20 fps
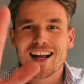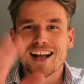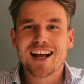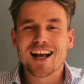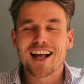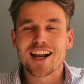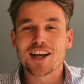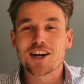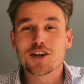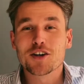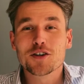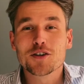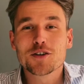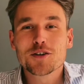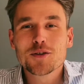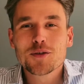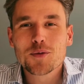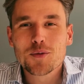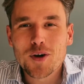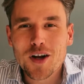
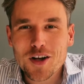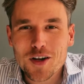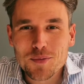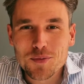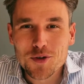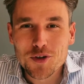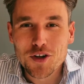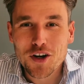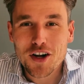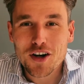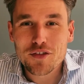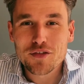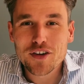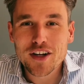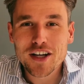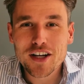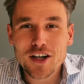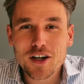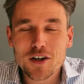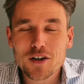Hello, welcome to another
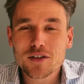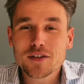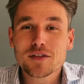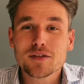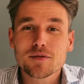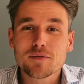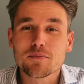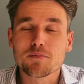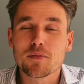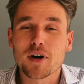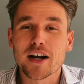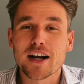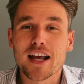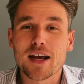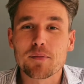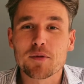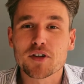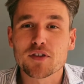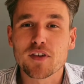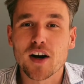video. My
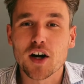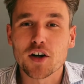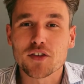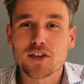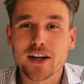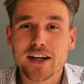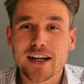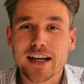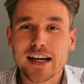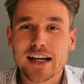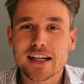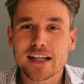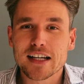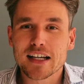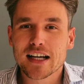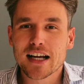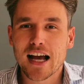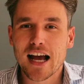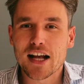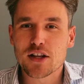name is Wout Eggink,
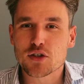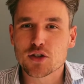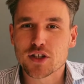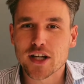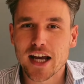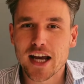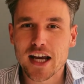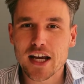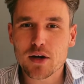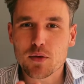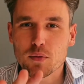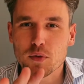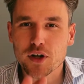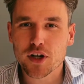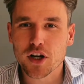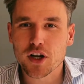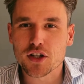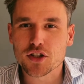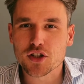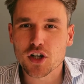and today we're
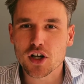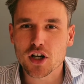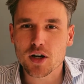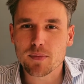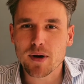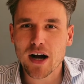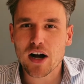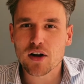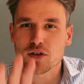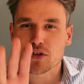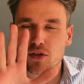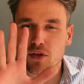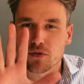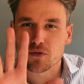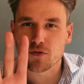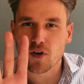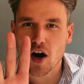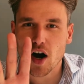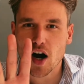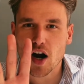going to talk about the
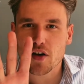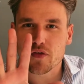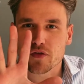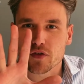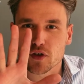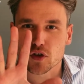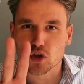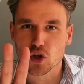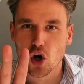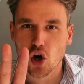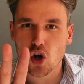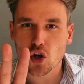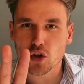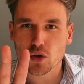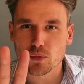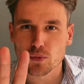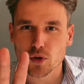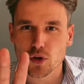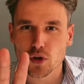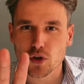5
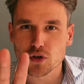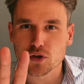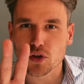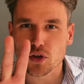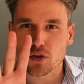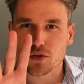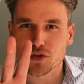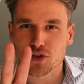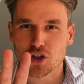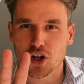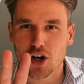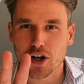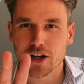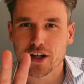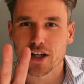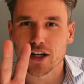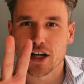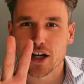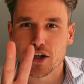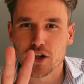golden rules of starting
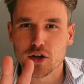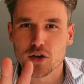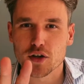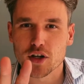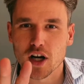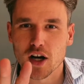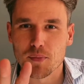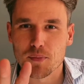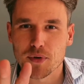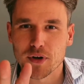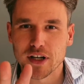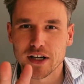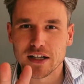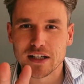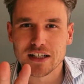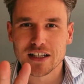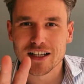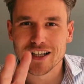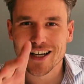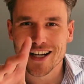a new company.
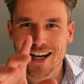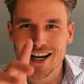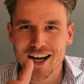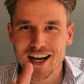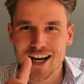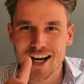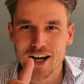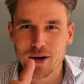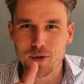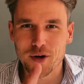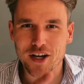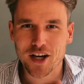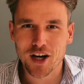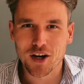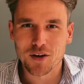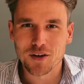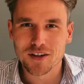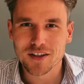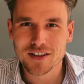Here we go.